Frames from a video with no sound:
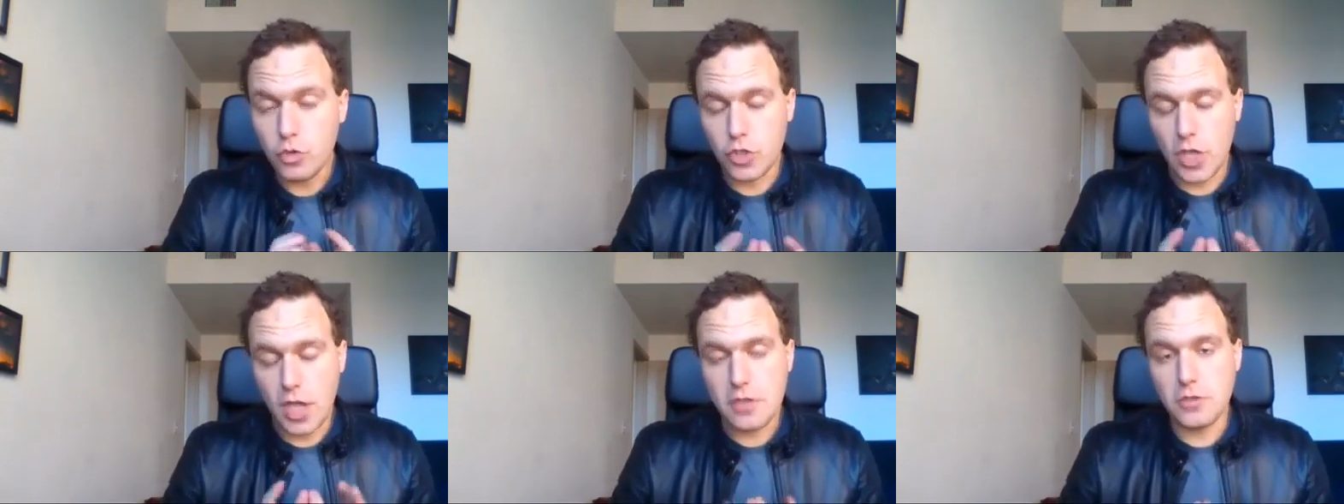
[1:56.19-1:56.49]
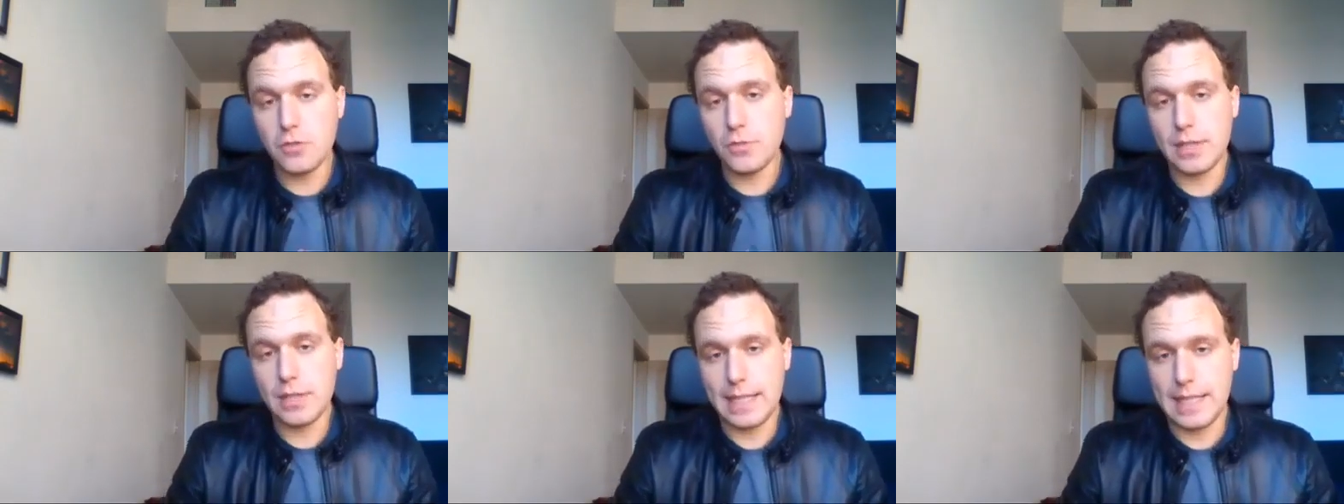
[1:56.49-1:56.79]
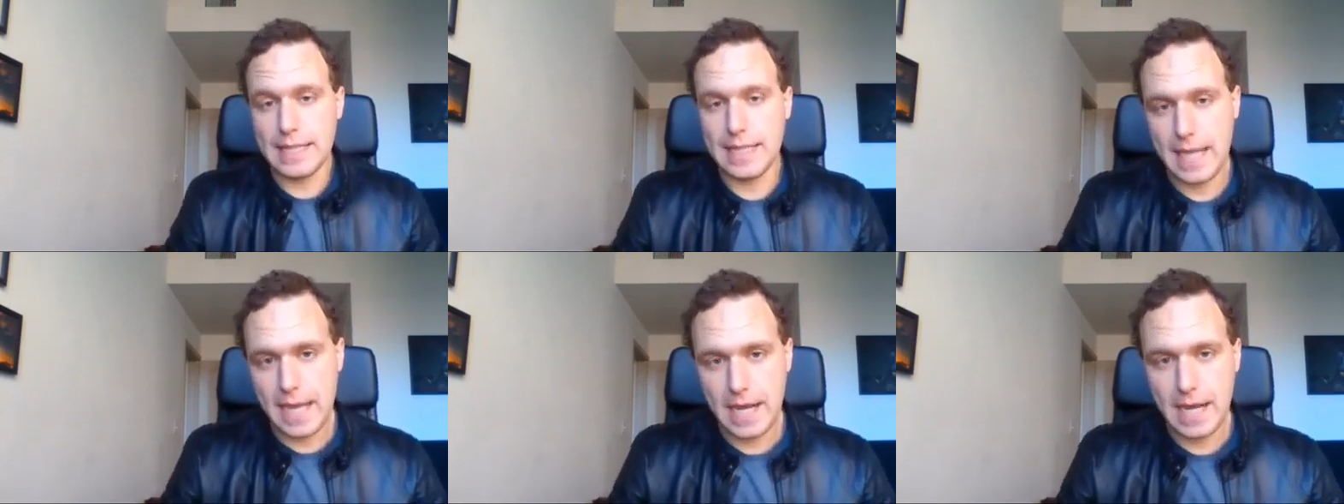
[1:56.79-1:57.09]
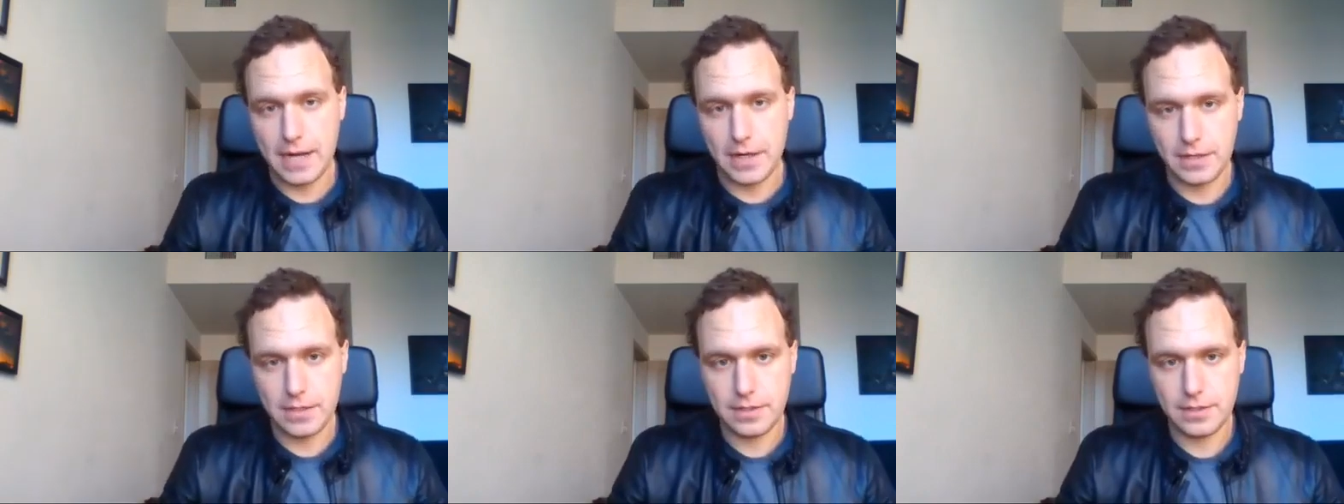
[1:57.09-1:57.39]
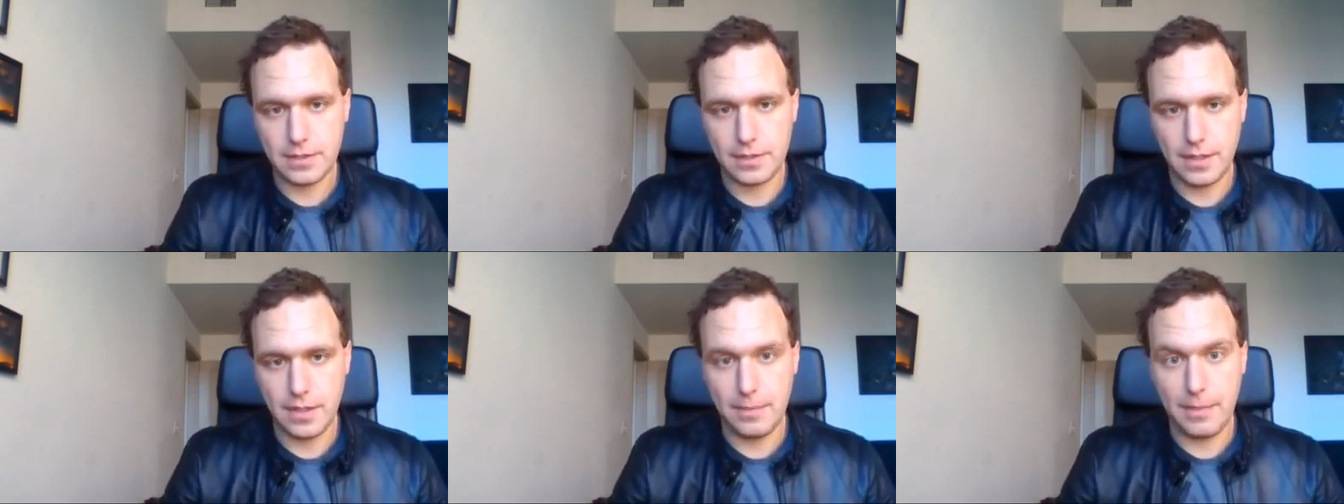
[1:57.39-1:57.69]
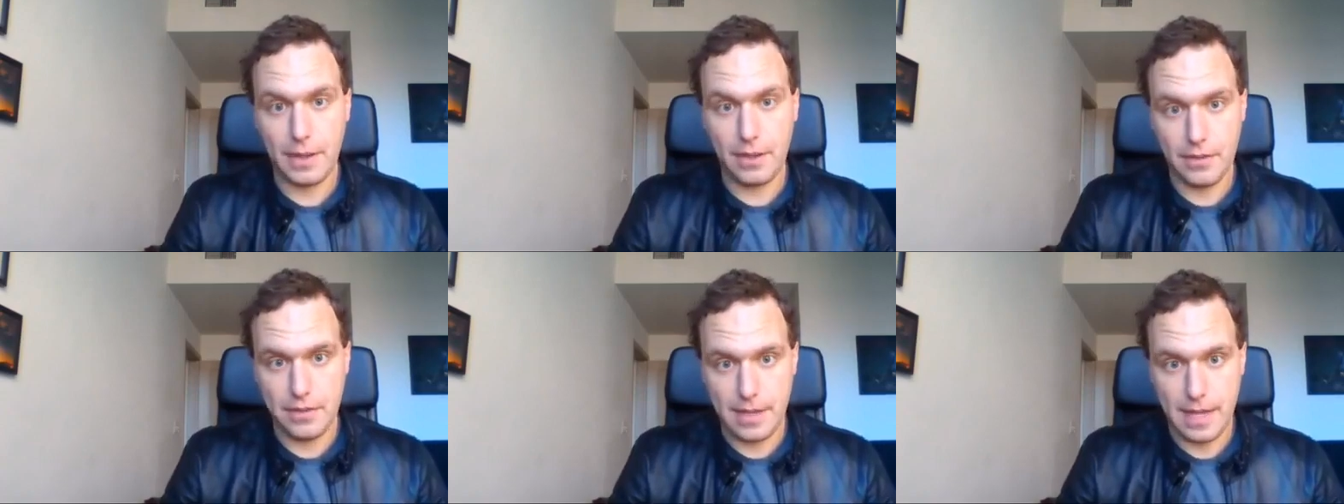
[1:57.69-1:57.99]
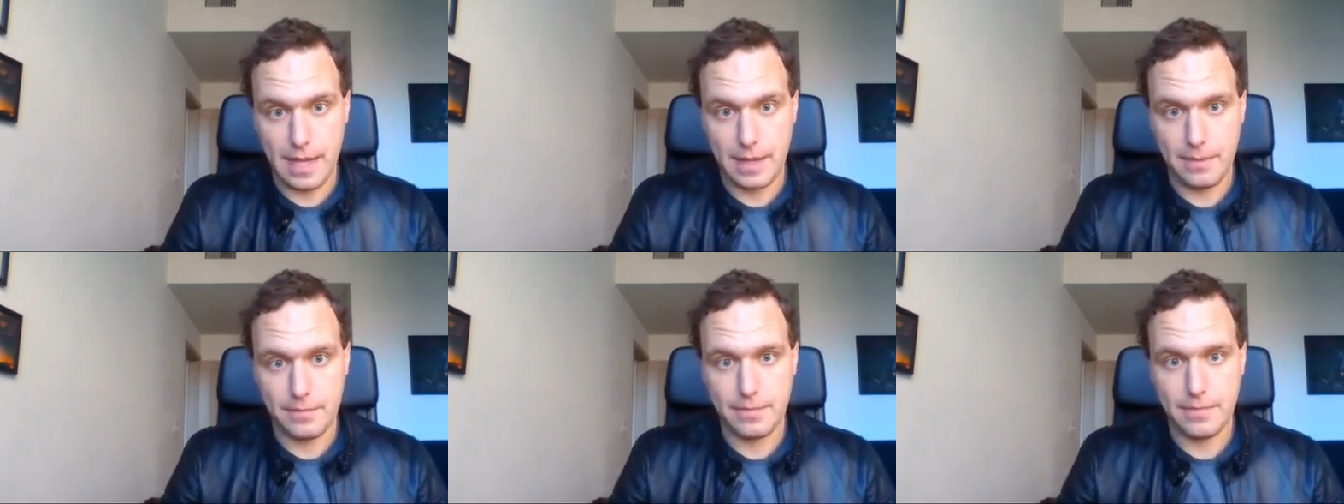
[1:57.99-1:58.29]
genuinely care about
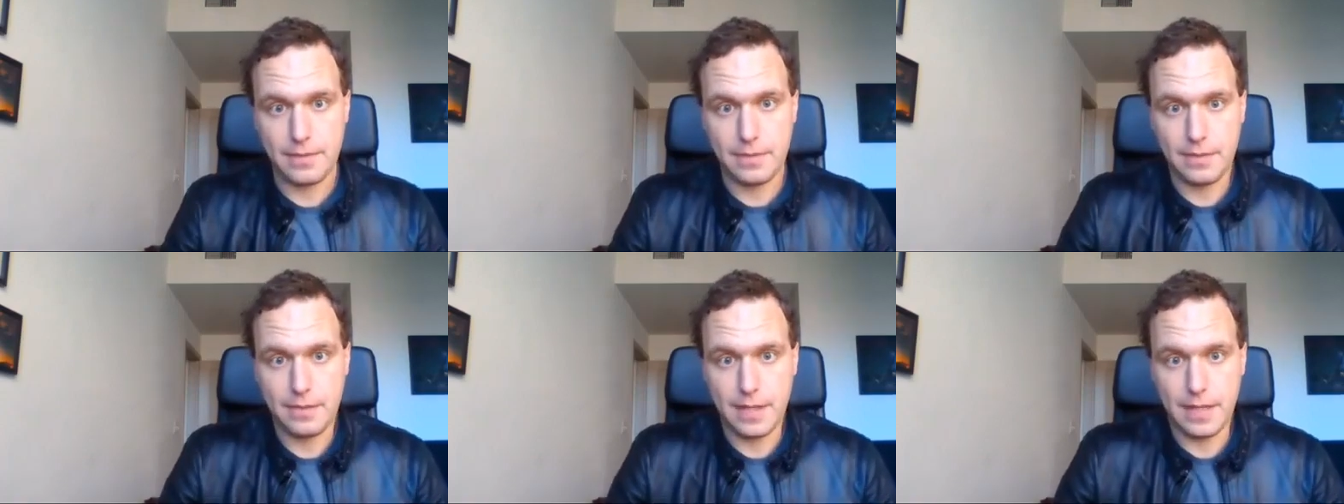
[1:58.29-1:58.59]
them